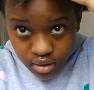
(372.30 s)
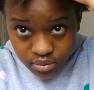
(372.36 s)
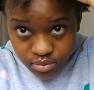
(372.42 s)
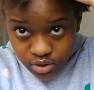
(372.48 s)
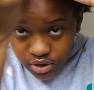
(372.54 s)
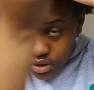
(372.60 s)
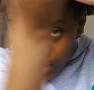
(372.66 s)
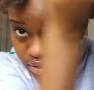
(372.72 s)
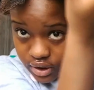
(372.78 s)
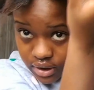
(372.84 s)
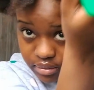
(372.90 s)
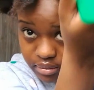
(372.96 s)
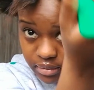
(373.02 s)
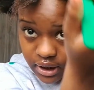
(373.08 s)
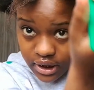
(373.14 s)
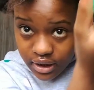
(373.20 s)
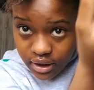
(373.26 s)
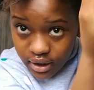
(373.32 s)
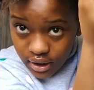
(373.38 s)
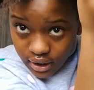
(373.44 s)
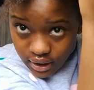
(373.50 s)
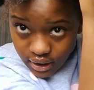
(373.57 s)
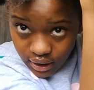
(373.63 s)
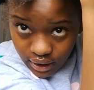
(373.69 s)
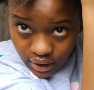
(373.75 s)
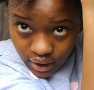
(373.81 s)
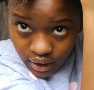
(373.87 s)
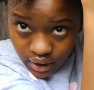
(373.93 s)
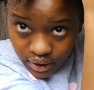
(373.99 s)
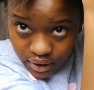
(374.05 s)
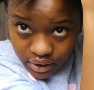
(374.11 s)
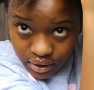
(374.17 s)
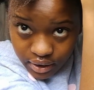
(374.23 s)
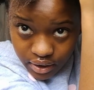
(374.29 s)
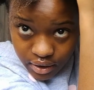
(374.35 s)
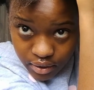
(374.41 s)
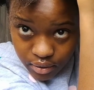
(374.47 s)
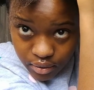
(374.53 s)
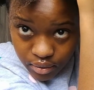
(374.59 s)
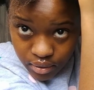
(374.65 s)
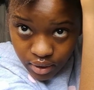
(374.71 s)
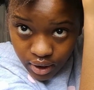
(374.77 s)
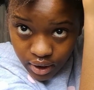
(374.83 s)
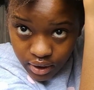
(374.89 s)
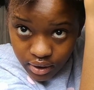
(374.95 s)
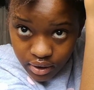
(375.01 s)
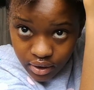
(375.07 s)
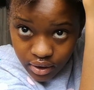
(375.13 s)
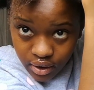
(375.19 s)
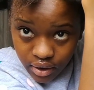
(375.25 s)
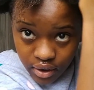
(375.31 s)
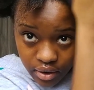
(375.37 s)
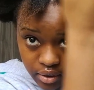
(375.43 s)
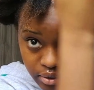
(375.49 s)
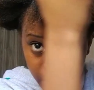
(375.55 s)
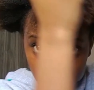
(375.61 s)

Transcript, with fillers: I'm just gonna make a line right there